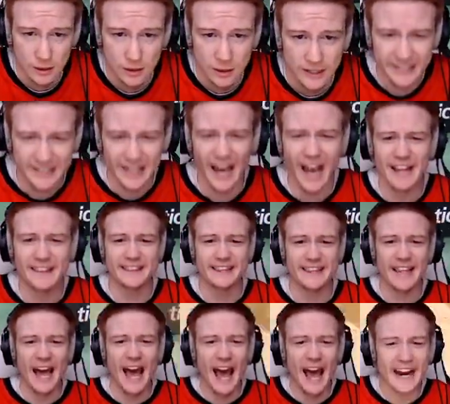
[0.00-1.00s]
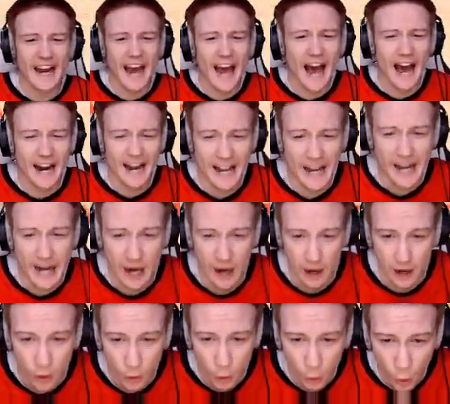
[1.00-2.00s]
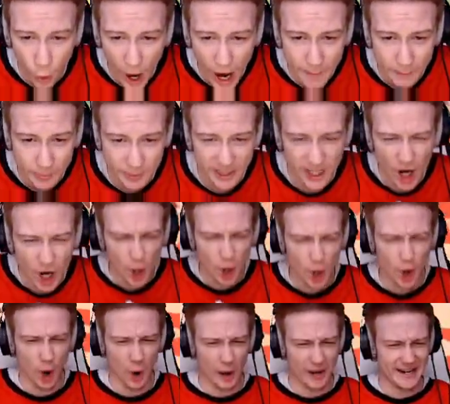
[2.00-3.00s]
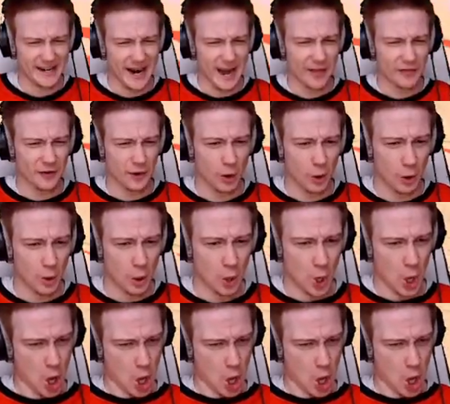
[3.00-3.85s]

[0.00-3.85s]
Get that out of here. Wimpy. Oh, another.